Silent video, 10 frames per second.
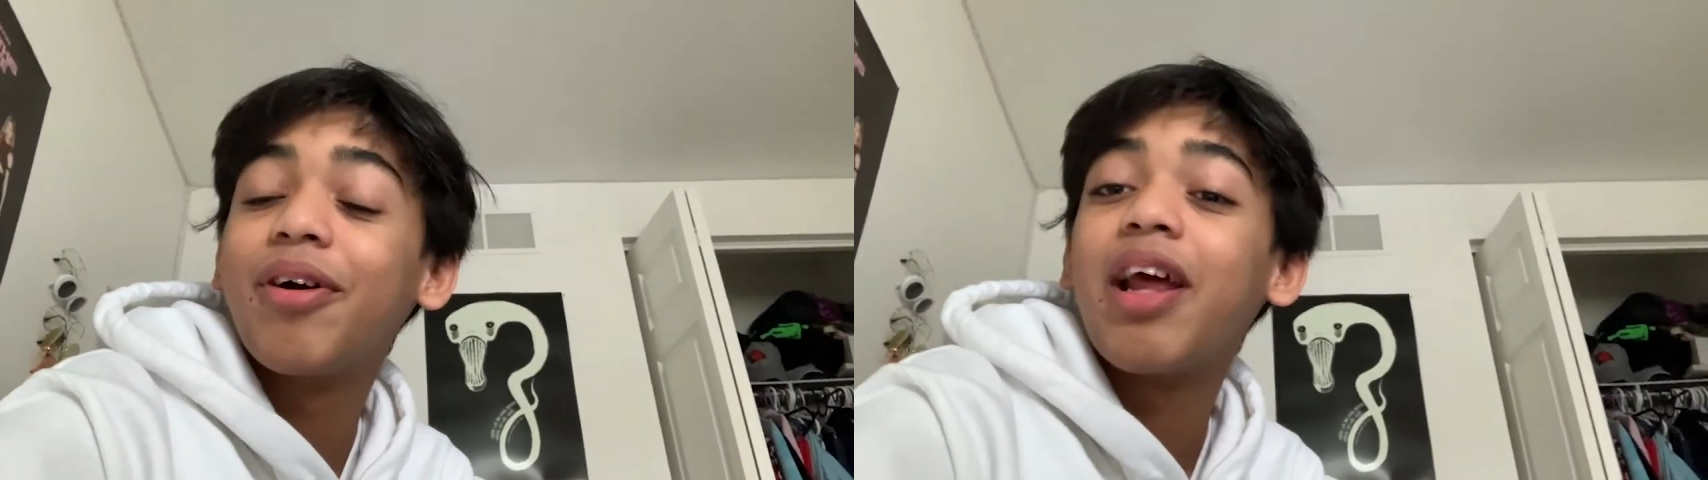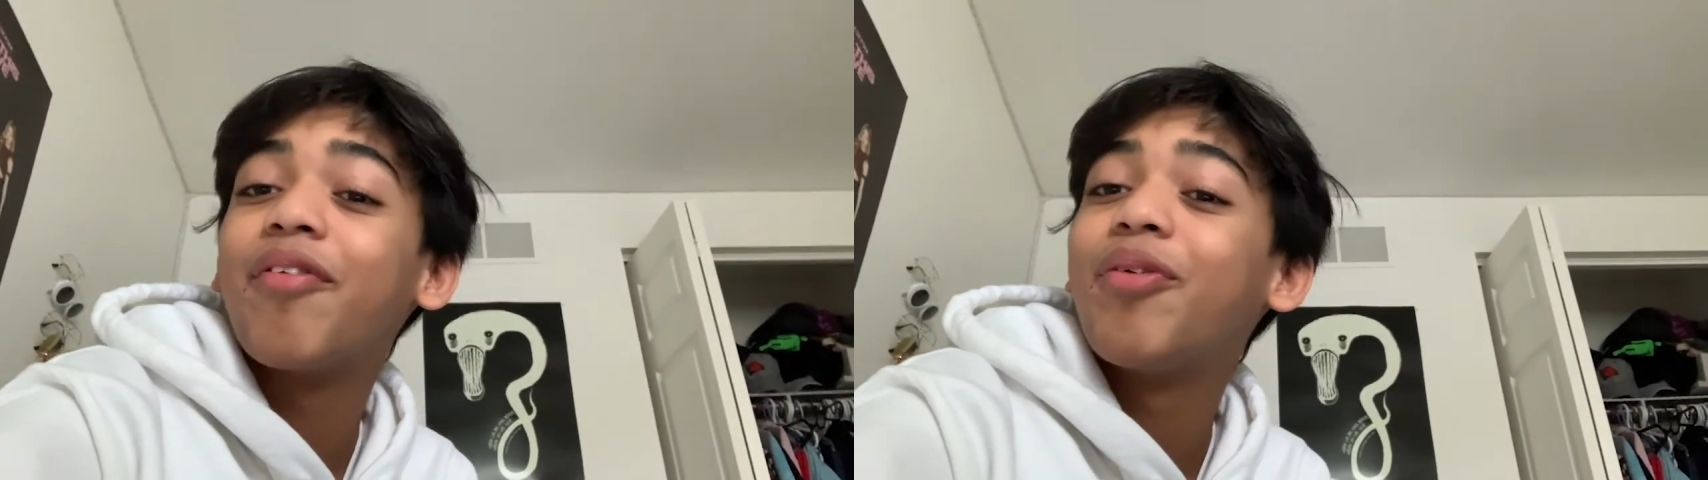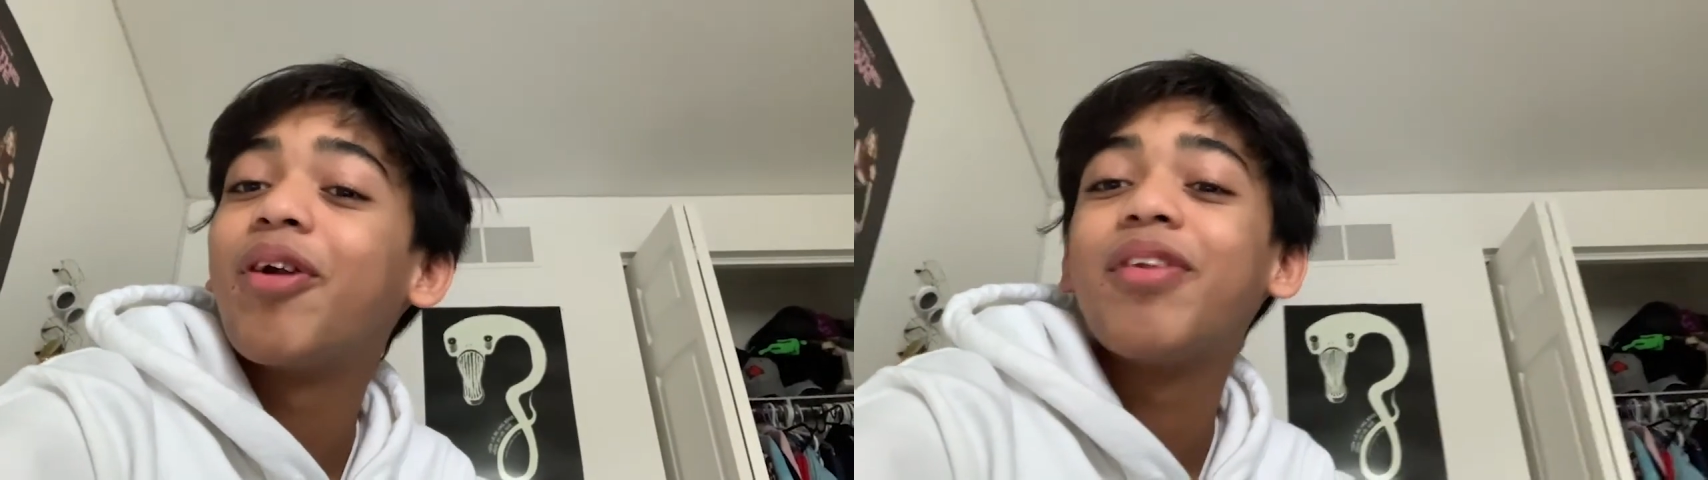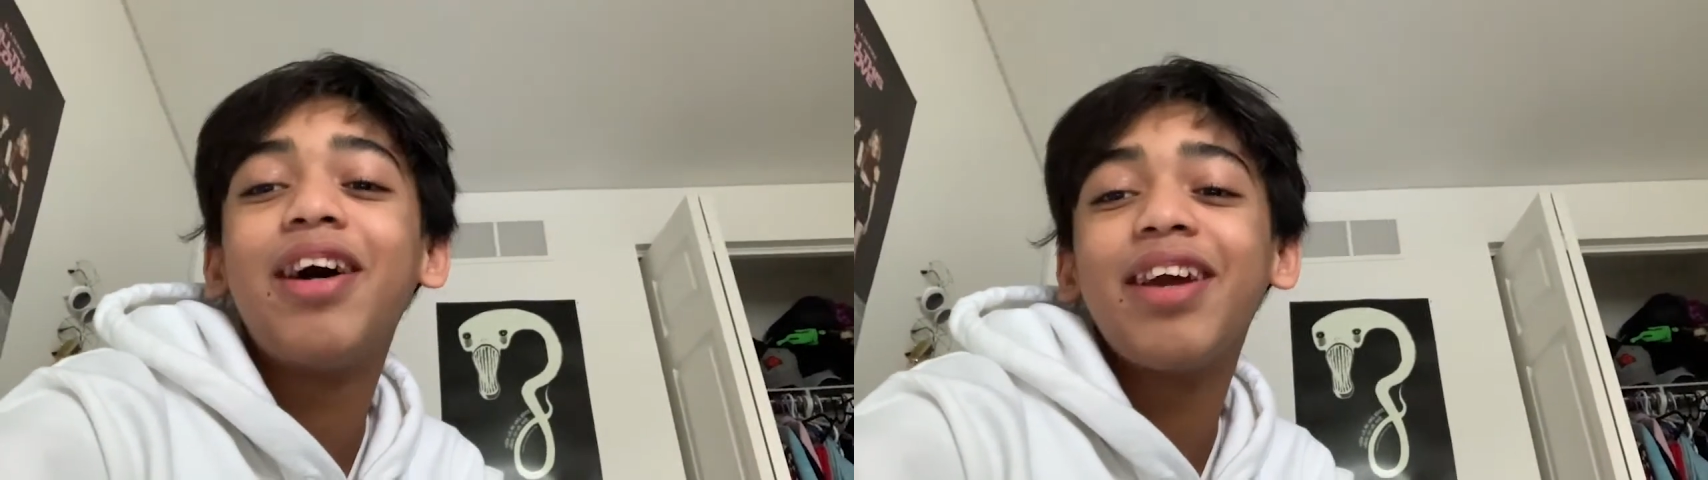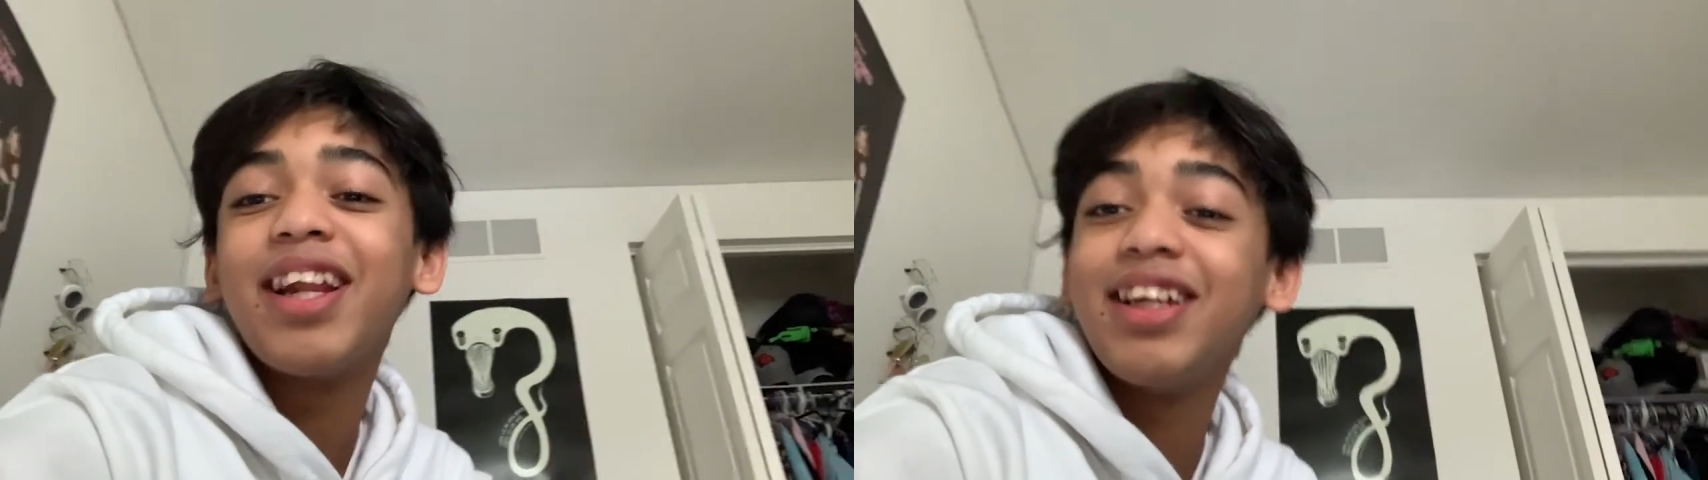everyone without
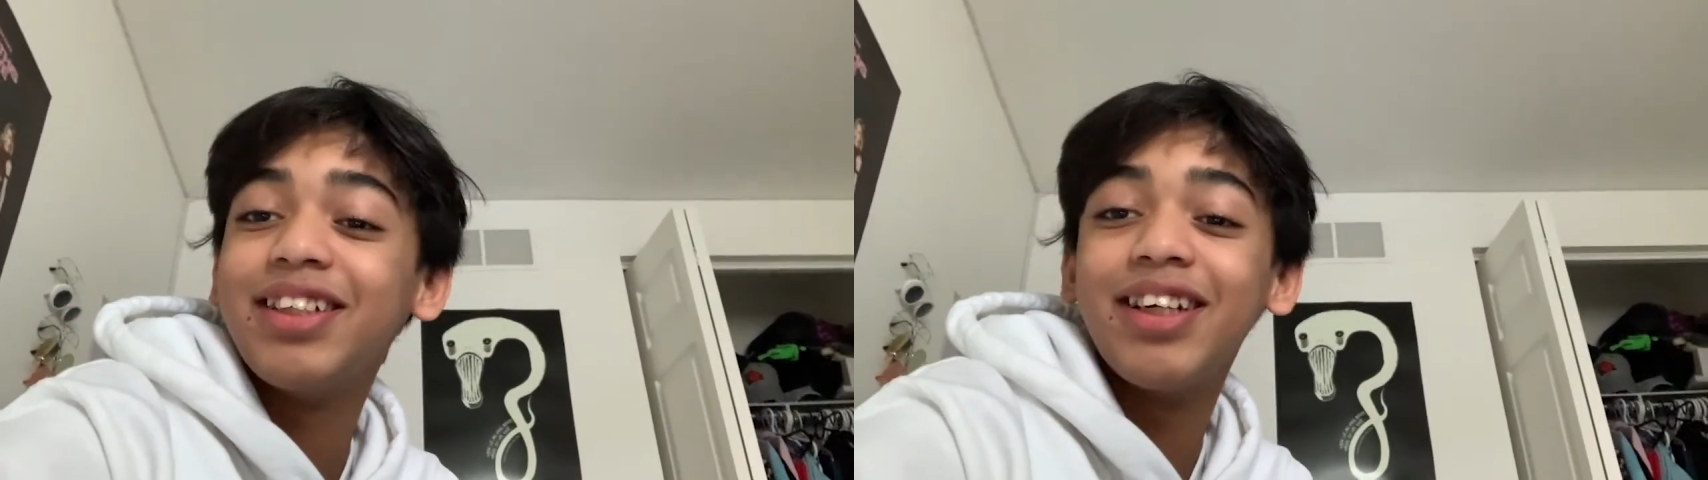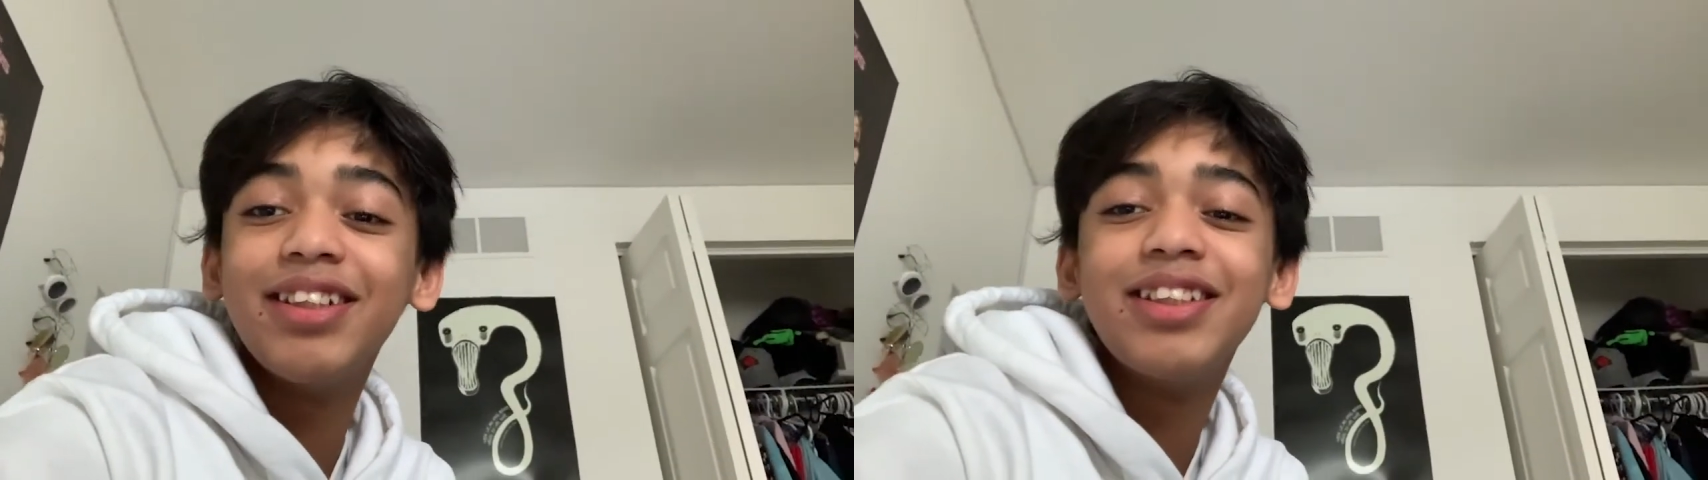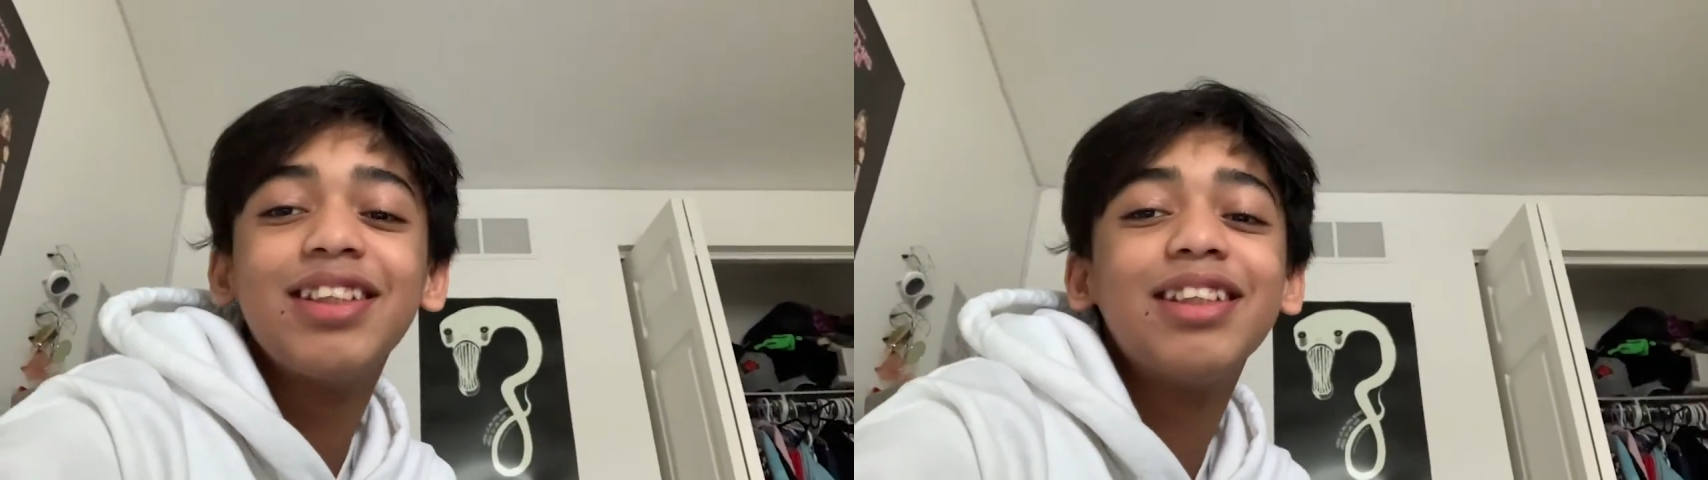getting judged.